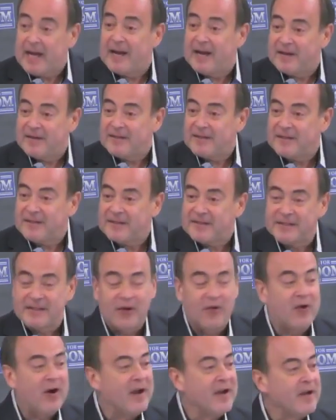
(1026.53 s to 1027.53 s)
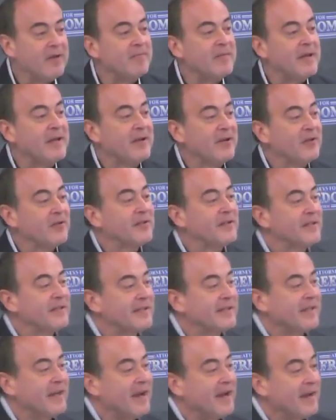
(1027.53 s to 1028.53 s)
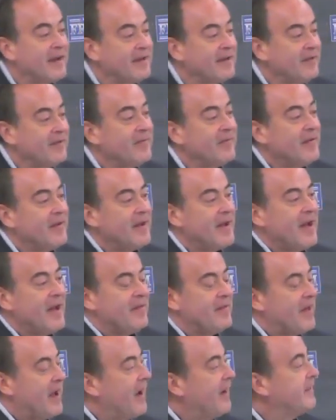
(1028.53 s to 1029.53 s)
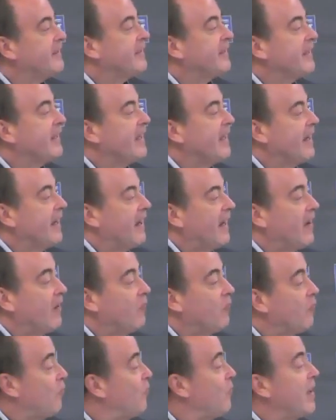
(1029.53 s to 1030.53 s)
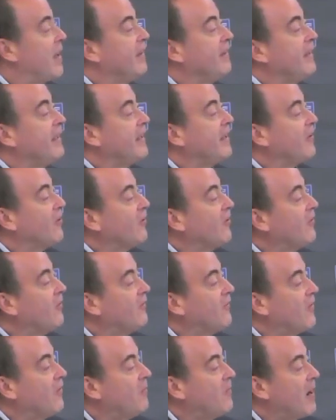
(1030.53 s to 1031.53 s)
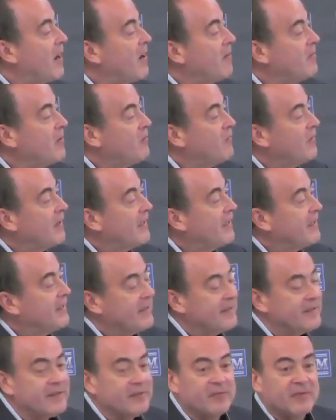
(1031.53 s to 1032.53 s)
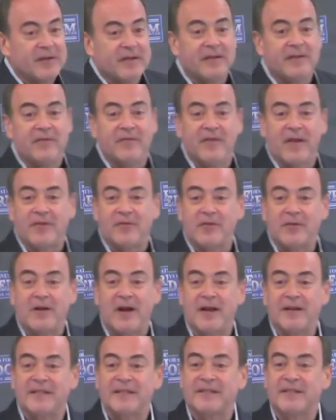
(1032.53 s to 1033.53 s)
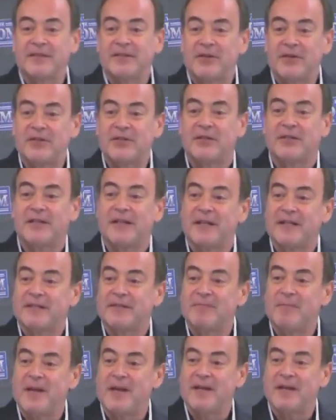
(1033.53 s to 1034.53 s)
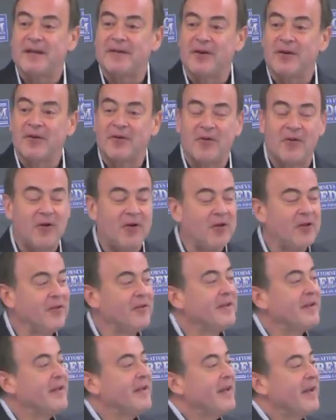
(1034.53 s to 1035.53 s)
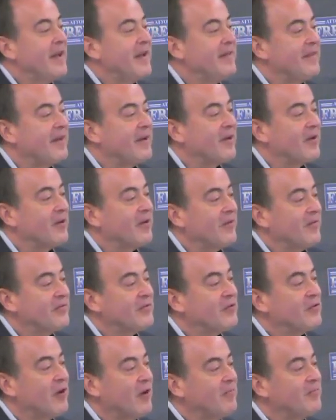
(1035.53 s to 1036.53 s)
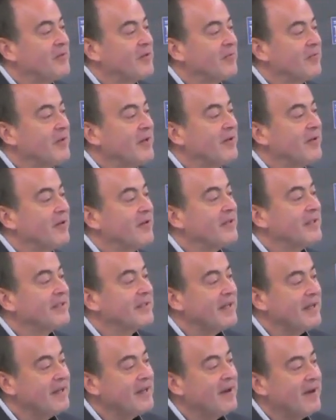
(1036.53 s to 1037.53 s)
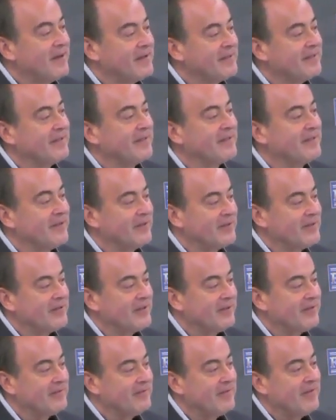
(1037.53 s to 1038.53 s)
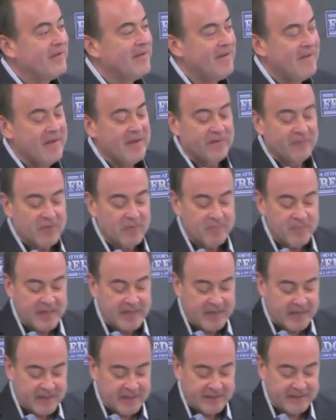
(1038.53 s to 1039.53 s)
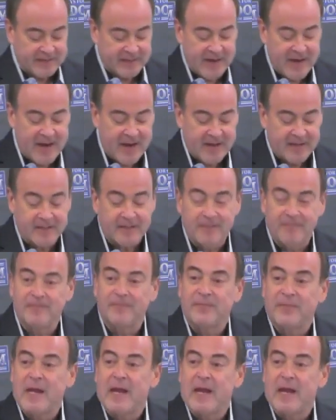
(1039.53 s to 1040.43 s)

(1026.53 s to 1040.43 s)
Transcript: And so I am here to say that in the era of Obama, we needed to read the federal Constitution. Let's make it our goal in the era of Trump to read our state constitution from beginning to end.